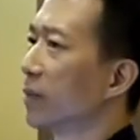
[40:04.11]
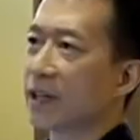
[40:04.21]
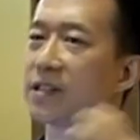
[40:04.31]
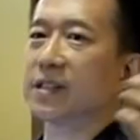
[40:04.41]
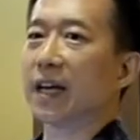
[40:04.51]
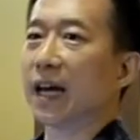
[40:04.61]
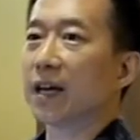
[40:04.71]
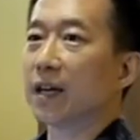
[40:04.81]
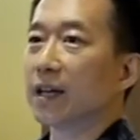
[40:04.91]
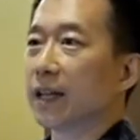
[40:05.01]
Because
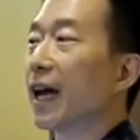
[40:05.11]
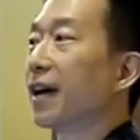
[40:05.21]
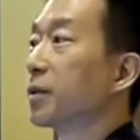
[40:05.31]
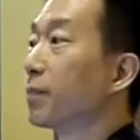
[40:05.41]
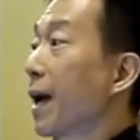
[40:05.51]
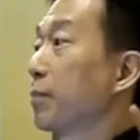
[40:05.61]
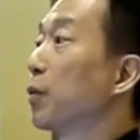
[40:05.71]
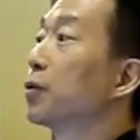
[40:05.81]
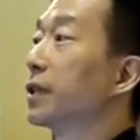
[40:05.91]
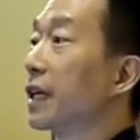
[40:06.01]
they have the
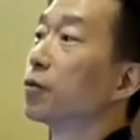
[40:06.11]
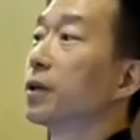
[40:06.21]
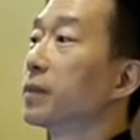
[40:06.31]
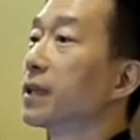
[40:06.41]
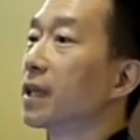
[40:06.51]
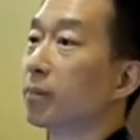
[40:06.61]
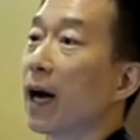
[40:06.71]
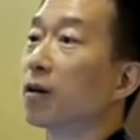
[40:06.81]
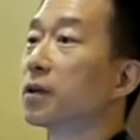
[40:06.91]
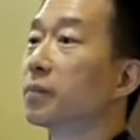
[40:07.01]
backbone equipment that
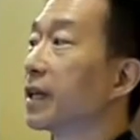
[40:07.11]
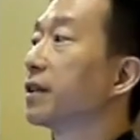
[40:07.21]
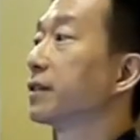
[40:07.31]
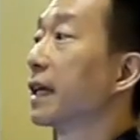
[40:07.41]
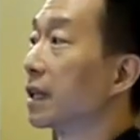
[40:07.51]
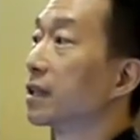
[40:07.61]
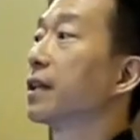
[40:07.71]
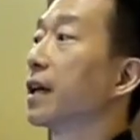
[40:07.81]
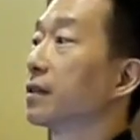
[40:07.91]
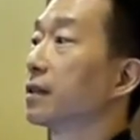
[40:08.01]
power many of the
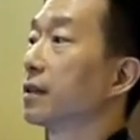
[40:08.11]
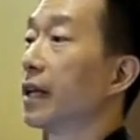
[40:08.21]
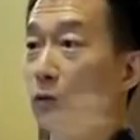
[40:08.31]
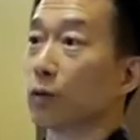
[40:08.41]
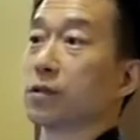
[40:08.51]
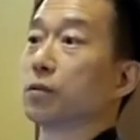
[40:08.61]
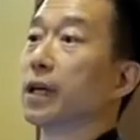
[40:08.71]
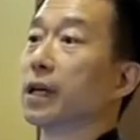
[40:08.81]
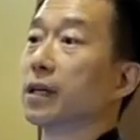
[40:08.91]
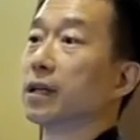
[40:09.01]
internet networks today.